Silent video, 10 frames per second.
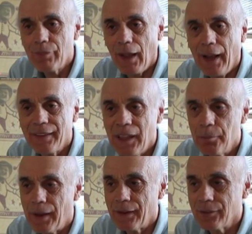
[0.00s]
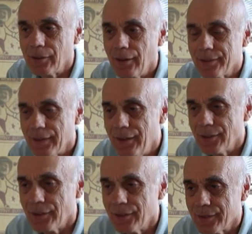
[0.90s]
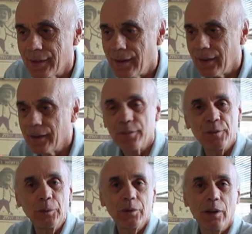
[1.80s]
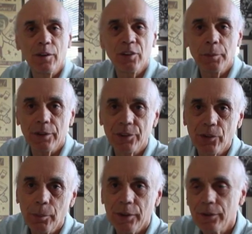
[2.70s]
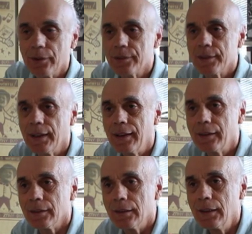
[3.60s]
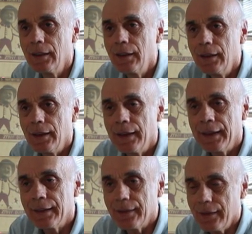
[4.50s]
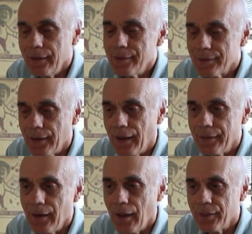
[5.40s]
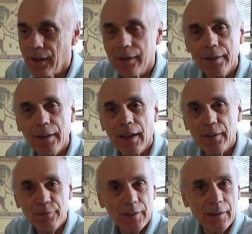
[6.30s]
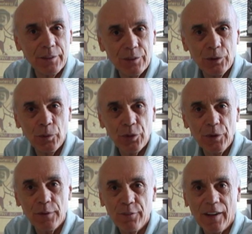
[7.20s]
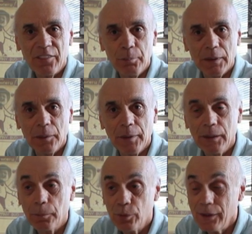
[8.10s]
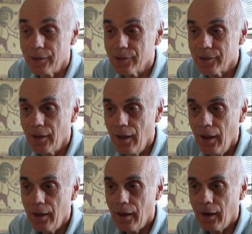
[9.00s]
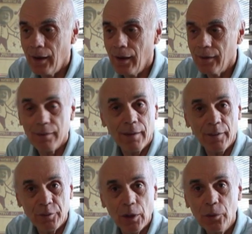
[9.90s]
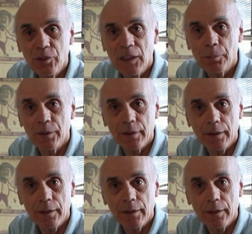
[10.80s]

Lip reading: I came back to Los Angeles, and I got a phone call from a distributor in Seattle, and he said that he had found two 35mm prints of Ghost Keeper